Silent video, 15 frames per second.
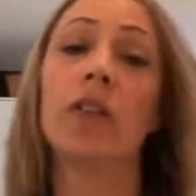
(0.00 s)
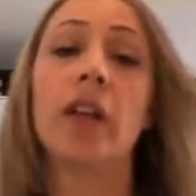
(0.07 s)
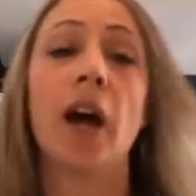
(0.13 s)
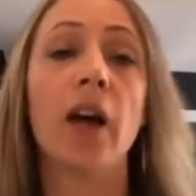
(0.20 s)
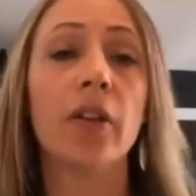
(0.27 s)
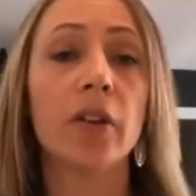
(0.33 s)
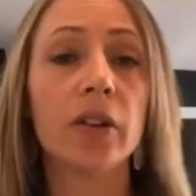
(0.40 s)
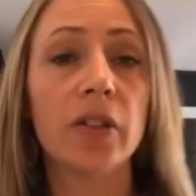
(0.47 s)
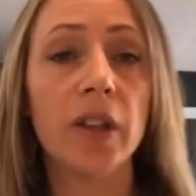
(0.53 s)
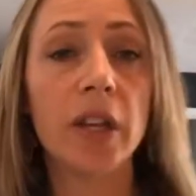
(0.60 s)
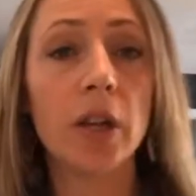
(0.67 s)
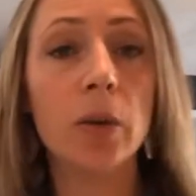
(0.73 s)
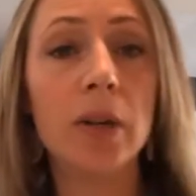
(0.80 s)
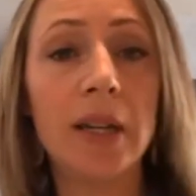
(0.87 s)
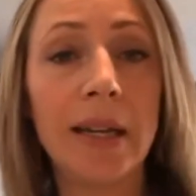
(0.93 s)
The other
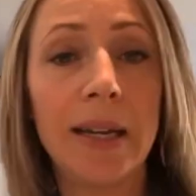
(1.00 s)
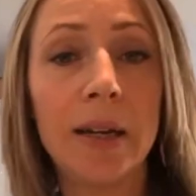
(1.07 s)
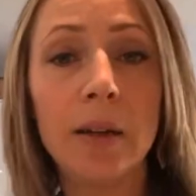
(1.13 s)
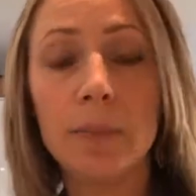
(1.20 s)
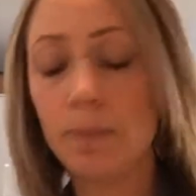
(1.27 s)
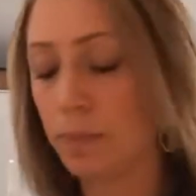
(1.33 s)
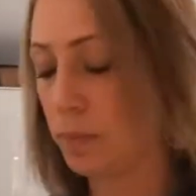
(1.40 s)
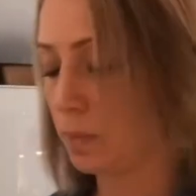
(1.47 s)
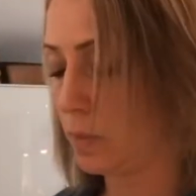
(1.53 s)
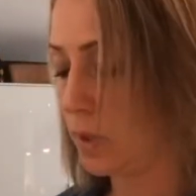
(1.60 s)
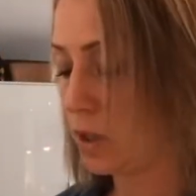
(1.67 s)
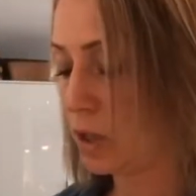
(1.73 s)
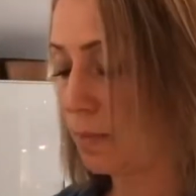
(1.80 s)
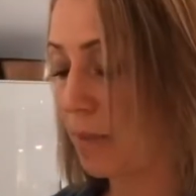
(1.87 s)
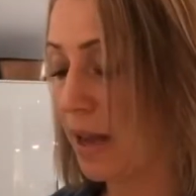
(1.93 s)
thing you need
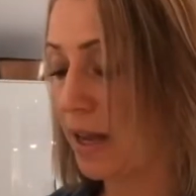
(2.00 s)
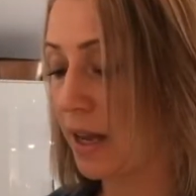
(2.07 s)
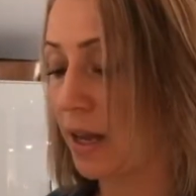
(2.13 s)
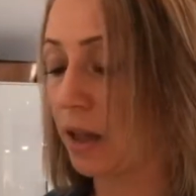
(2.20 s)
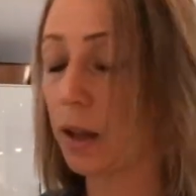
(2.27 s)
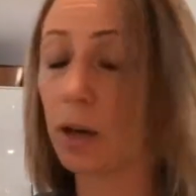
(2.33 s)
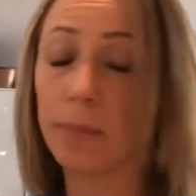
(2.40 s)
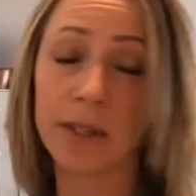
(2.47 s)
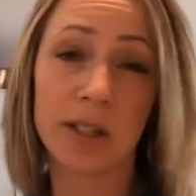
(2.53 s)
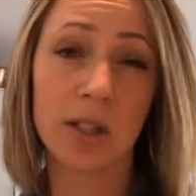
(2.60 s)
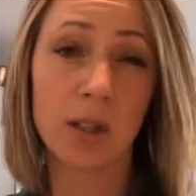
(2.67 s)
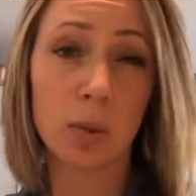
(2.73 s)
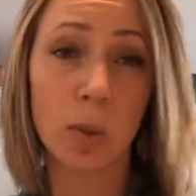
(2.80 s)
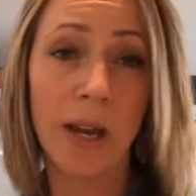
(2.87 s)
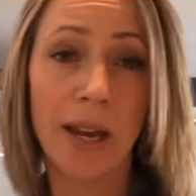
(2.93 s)
to make it a little bit
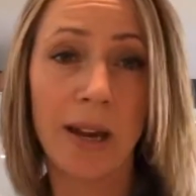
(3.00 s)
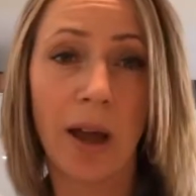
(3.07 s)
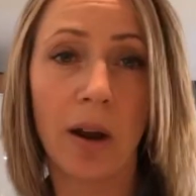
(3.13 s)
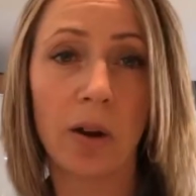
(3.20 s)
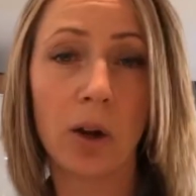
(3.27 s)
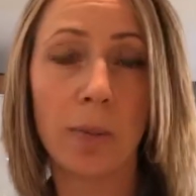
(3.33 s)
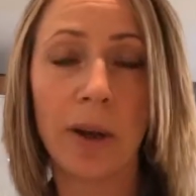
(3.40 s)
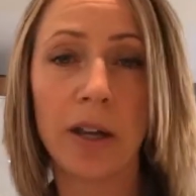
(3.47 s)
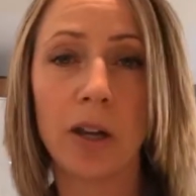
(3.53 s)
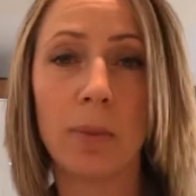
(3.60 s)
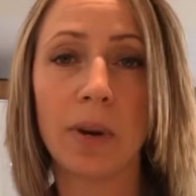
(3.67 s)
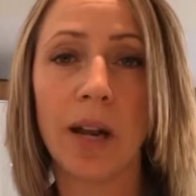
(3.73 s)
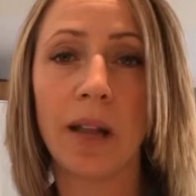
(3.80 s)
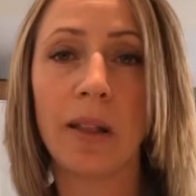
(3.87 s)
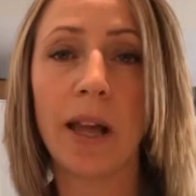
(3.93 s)
sweet, I don't know about you,
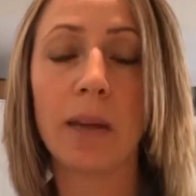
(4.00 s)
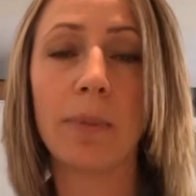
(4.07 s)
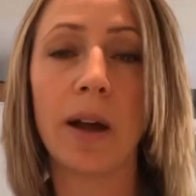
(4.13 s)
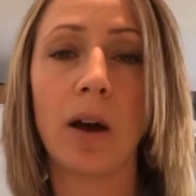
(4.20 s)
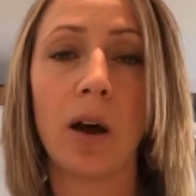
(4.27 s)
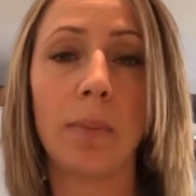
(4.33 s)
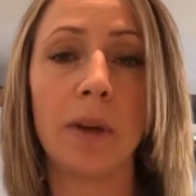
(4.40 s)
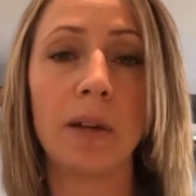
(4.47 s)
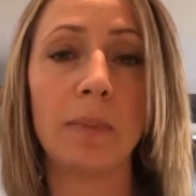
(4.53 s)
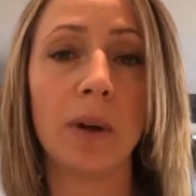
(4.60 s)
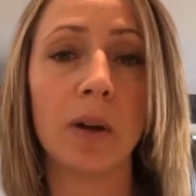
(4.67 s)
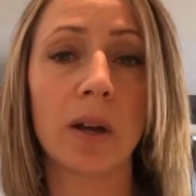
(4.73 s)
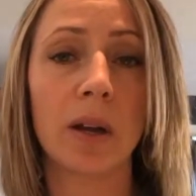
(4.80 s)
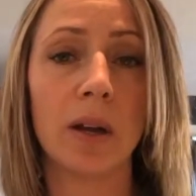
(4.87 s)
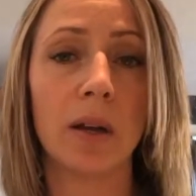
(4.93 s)
but I like my almond
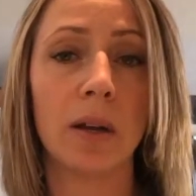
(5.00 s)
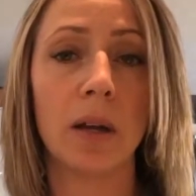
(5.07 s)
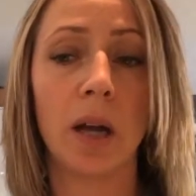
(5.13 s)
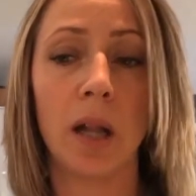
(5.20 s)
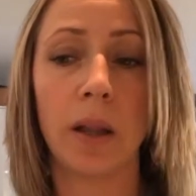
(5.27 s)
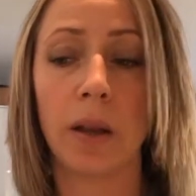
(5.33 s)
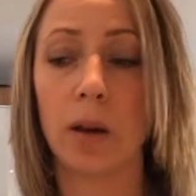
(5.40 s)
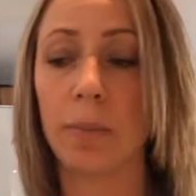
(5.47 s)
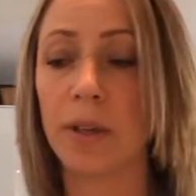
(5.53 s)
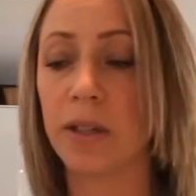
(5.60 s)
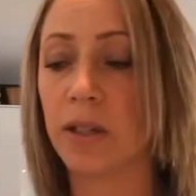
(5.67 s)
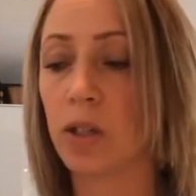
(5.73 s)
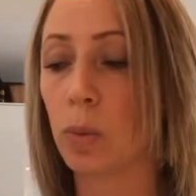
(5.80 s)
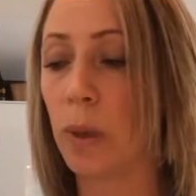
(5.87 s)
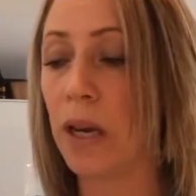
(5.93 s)
milk a little bit
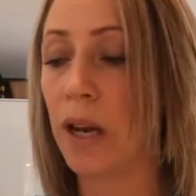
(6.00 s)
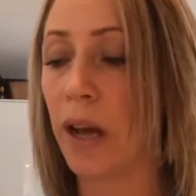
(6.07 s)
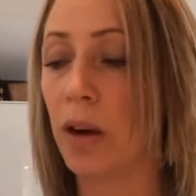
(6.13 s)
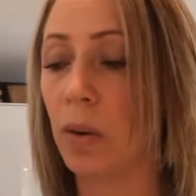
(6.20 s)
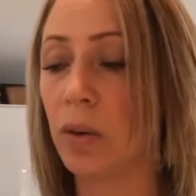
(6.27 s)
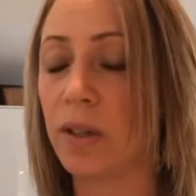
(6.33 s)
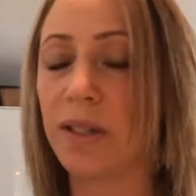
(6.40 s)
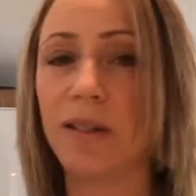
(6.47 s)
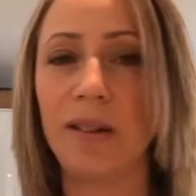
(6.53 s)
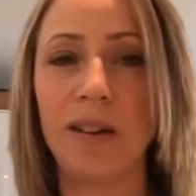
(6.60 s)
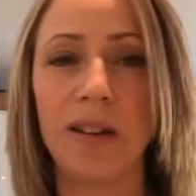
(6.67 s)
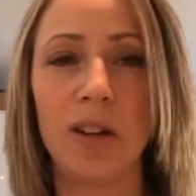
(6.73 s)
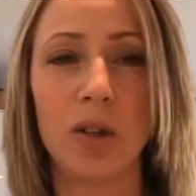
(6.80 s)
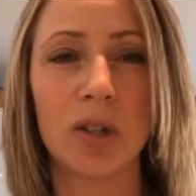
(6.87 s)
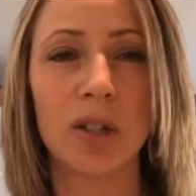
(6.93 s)
sweet. I don't
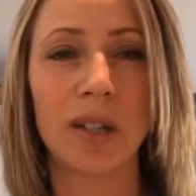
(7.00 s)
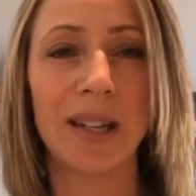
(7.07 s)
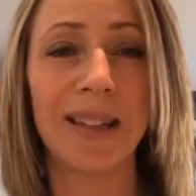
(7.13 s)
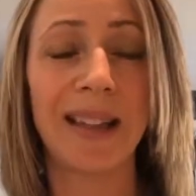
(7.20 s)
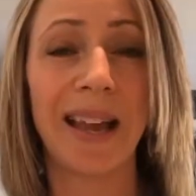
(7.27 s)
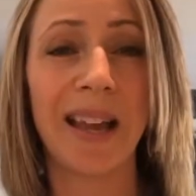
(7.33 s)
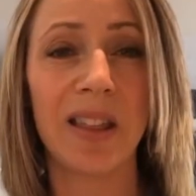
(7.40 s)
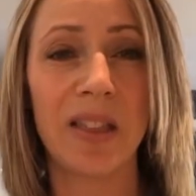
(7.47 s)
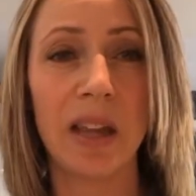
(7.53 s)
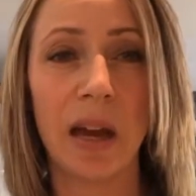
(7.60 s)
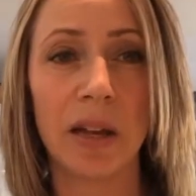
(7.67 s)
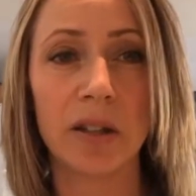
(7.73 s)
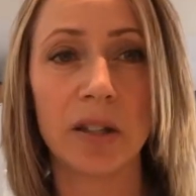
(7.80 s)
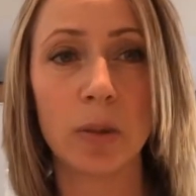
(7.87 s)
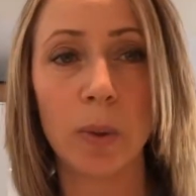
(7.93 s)
usually like the
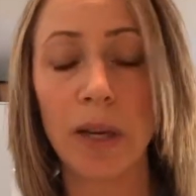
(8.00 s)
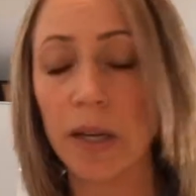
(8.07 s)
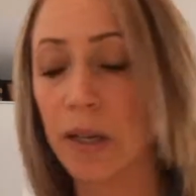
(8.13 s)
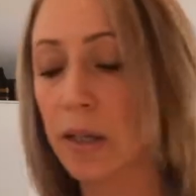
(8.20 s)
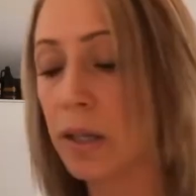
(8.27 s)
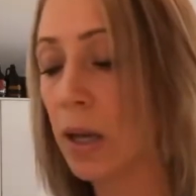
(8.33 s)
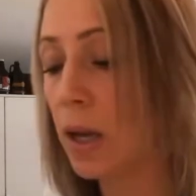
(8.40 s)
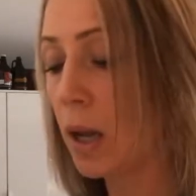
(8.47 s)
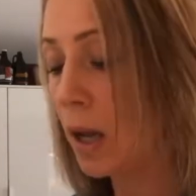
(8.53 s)
unsweetened.